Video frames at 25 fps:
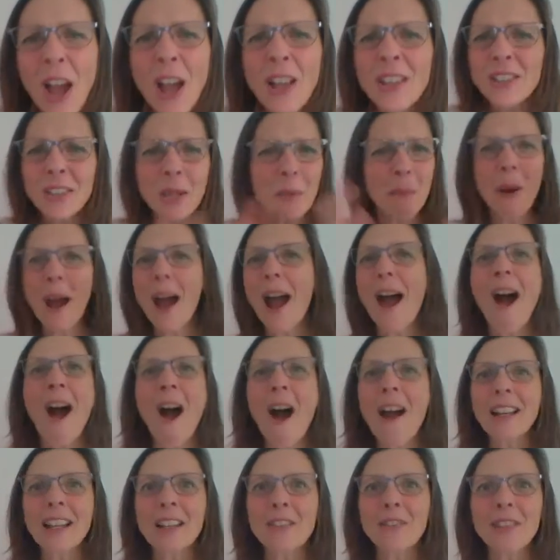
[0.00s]
somewhere
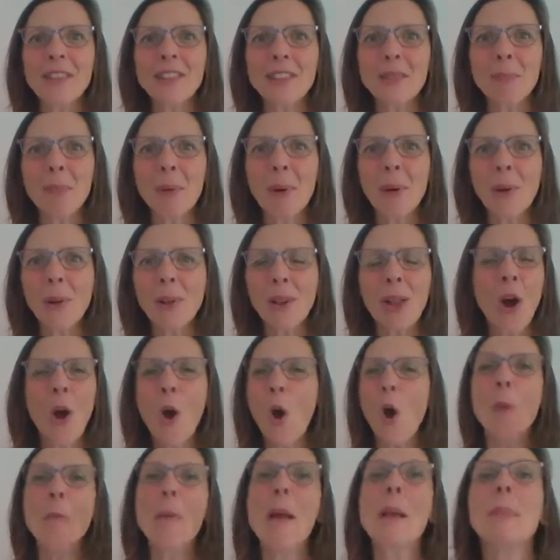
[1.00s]
highly visible,
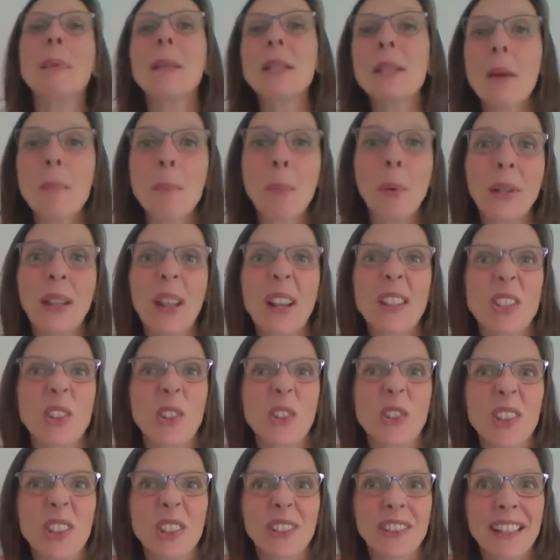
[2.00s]
or maybe put it as your
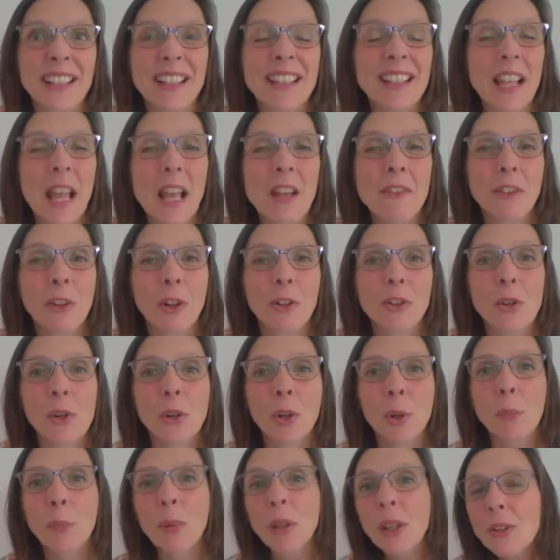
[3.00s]
screensaver on your
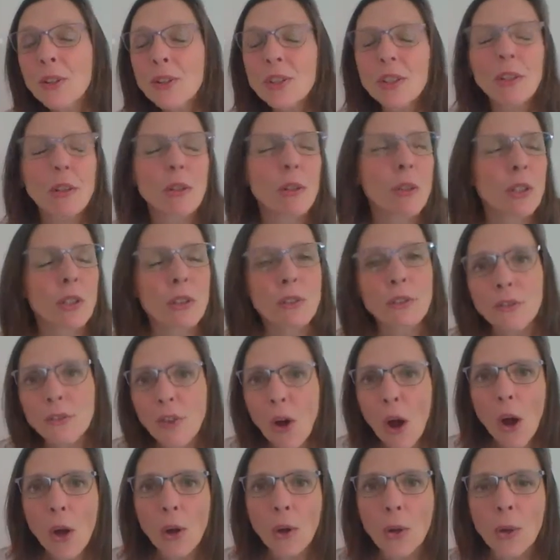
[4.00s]
computer or your
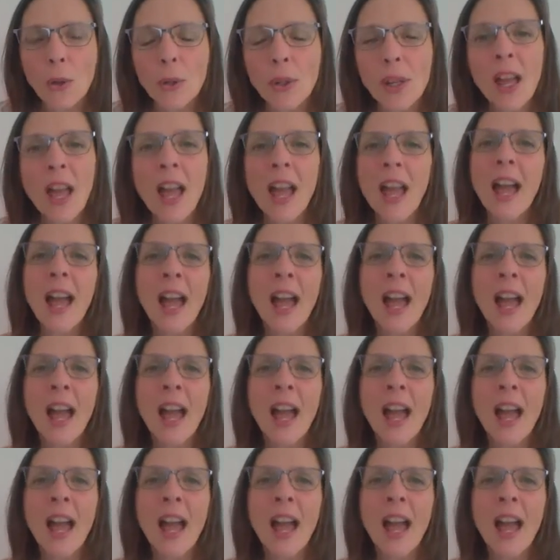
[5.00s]
phone.